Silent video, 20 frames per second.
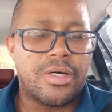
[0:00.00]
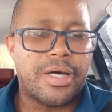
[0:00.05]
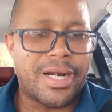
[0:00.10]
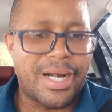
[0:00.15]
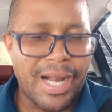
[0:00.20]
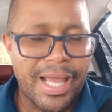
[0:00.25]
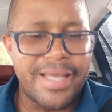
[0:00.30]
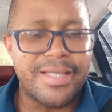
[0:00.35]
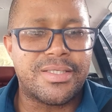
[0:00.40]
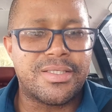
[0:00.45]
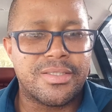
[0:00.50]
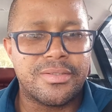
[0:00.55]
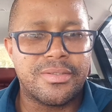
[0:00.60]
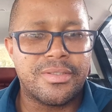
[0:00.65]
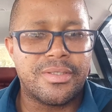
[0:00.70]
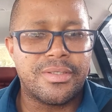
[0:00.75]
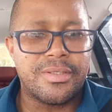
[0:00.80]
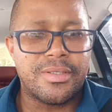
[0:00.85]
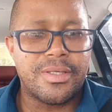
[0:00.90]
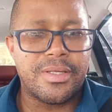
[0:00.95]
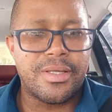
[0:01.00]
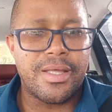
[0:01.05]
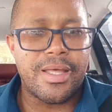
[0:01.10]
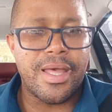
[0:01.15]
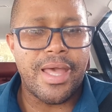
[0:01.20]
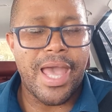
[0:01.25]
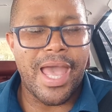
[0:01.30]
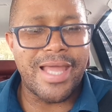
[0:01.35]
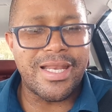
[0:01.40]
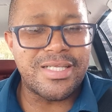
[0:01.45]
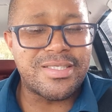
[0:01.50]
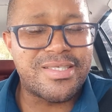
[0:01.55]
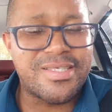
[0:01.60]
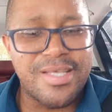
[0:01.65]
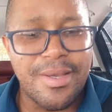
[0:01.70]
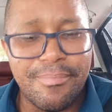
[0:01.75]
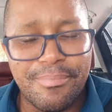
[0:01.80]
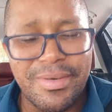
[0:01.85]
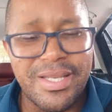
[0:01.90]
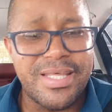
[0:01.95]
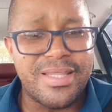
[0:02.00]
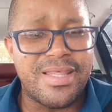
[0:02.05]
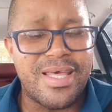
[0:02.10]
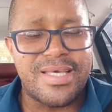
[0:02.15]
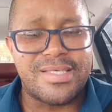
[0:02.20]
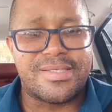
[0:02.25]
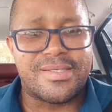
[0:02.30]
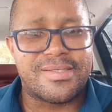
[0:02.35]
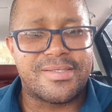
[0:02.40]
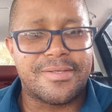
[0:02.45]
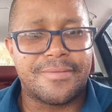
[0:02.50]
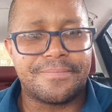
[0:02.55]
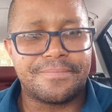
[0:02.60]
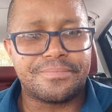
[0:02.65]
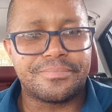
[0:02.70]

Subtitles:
right? And it's simply this.